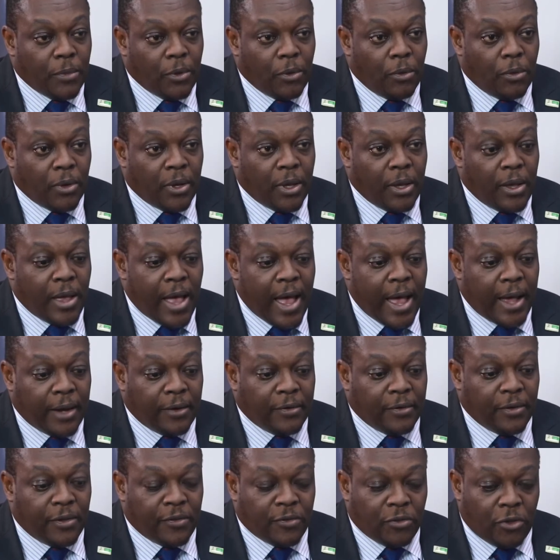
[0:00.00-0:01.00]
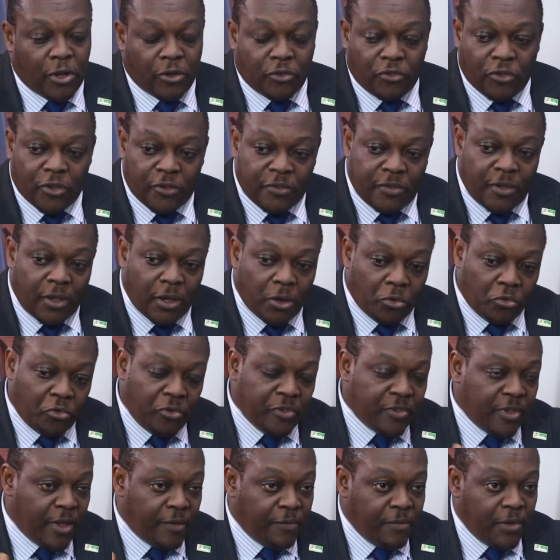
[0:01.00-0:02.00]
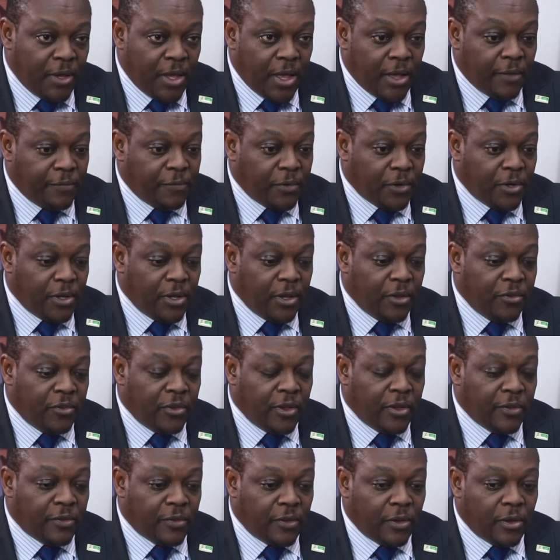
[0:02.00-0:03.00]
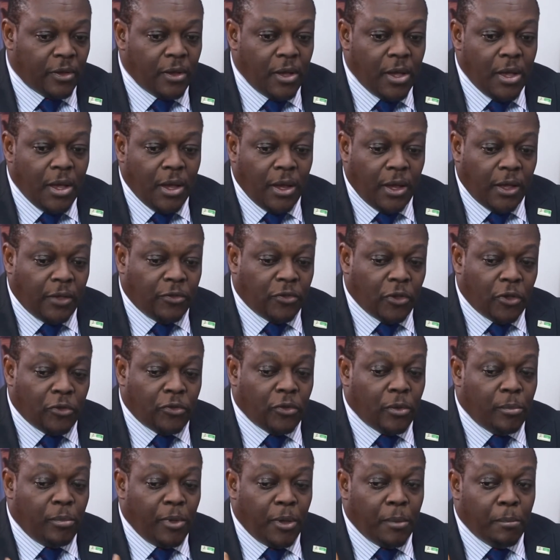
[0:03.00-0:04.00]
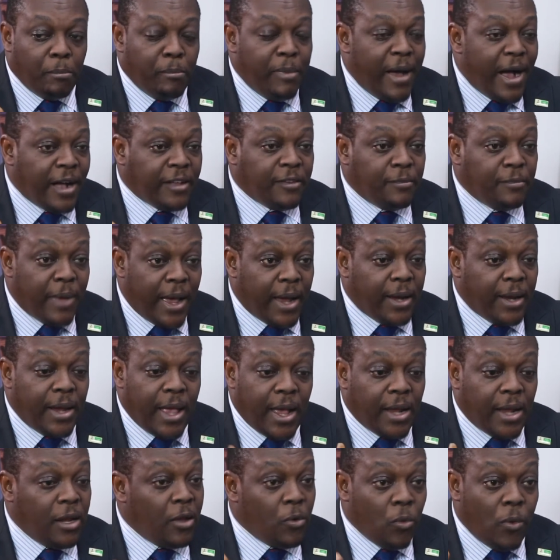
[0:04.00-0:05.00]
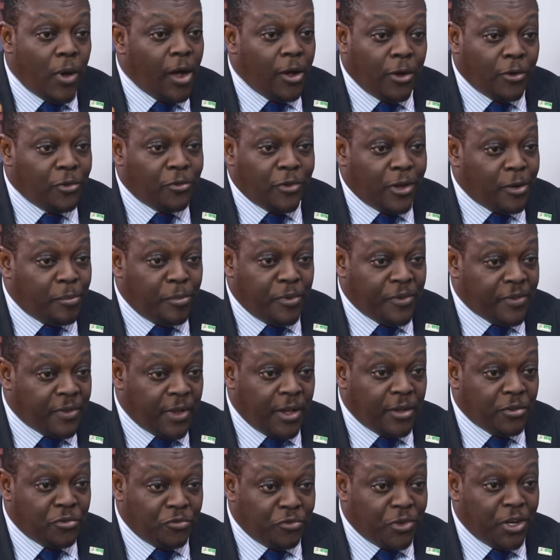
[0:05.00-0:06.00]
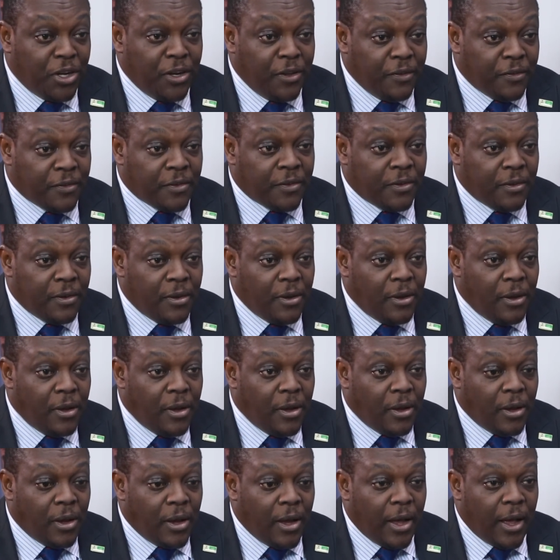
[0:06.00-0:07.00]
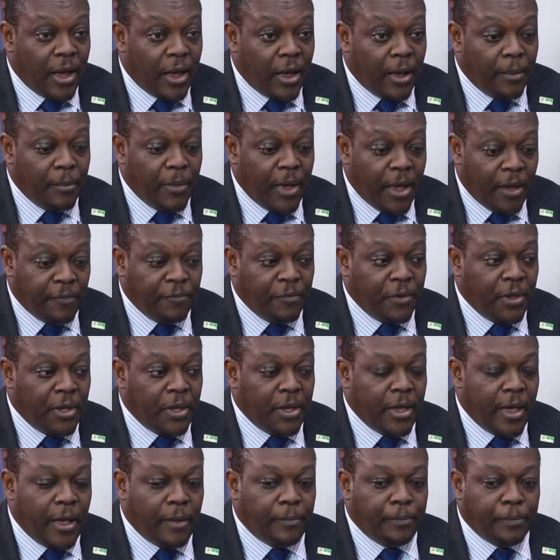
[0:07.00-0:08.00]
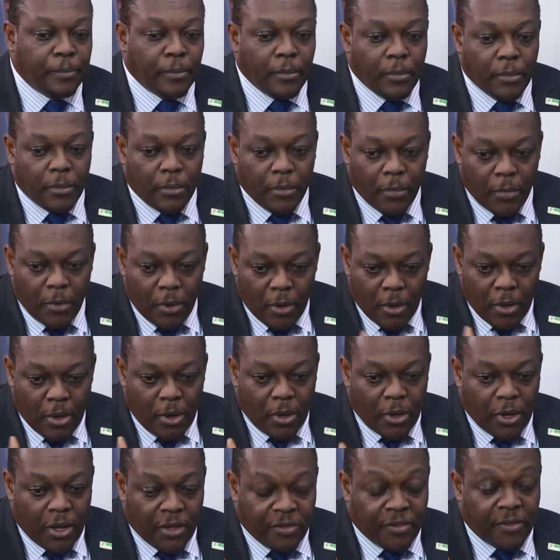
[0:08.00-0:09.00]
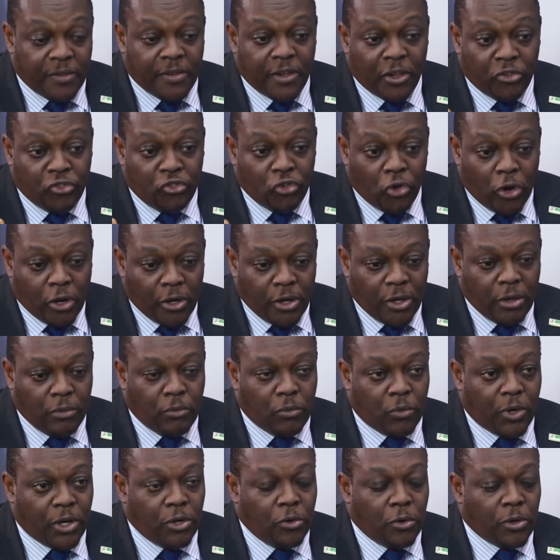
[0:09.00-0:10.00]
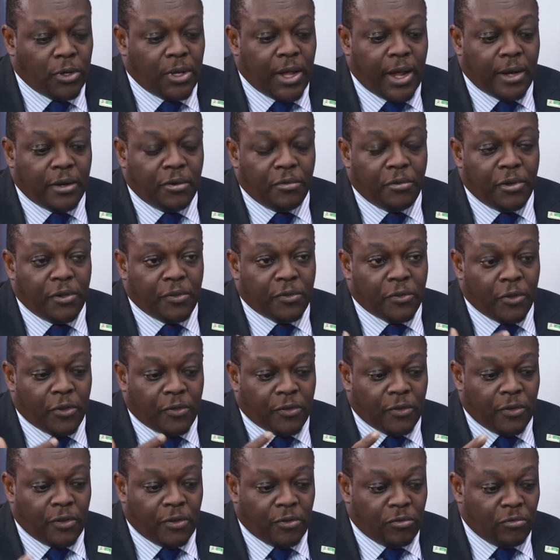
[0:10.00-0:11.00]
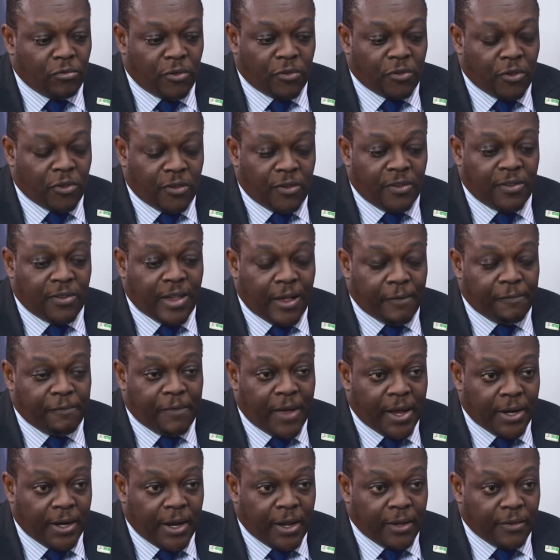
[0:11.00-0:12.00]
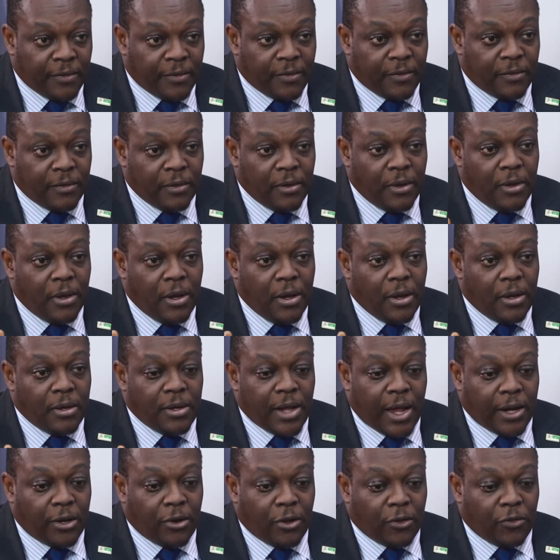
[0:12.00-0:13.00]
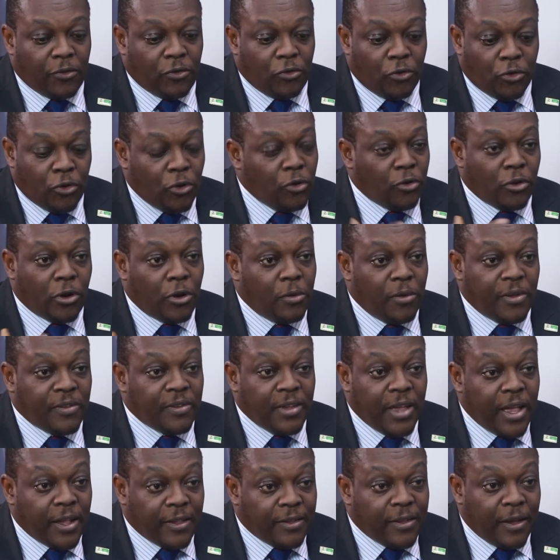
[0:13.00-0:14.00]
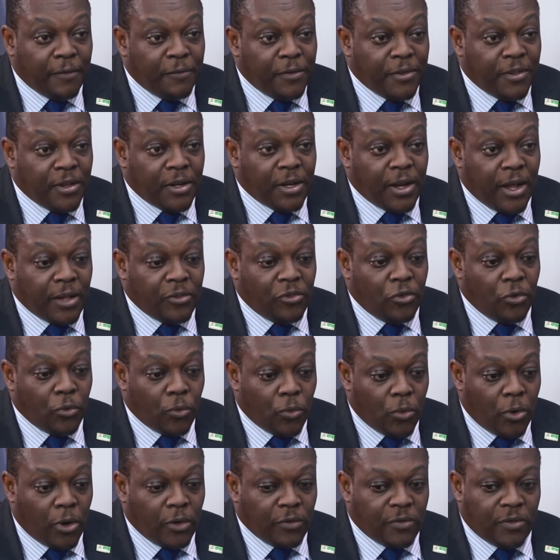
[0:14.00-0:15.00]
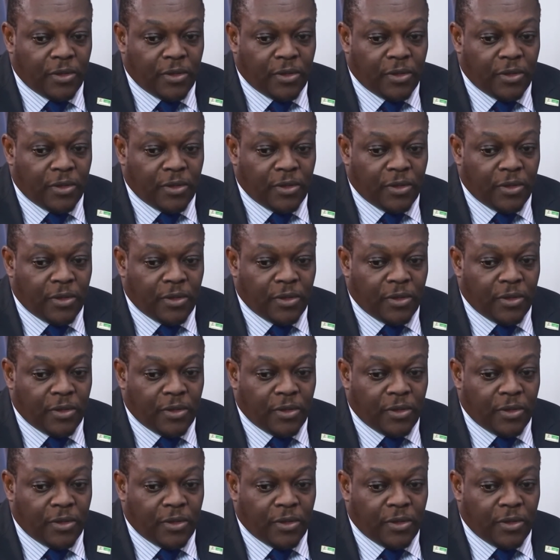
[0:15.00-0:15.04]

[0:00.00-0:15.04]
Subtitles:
Okay, and it's not just increased every year for the agency, it's also been backed by nearly 100% release every year. It is a journey. We know that the resources are finite. They are not, you don't always get everything that you want.